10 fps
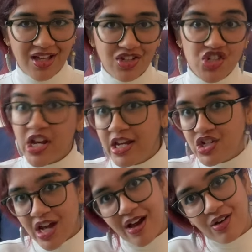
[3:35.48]

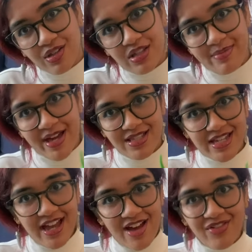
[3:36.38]
change out the pens
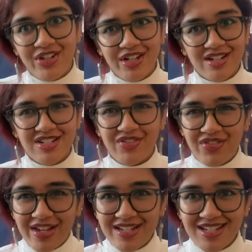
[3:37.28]
I have in here to
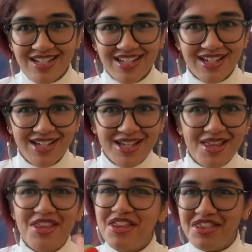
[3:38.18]
fit
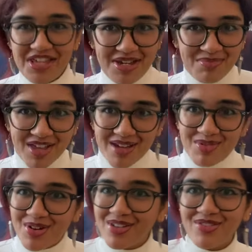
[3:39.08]
the theme that I'm
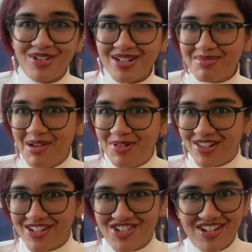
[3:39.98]
going for in my
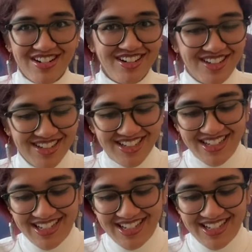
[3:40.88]
bullet journal.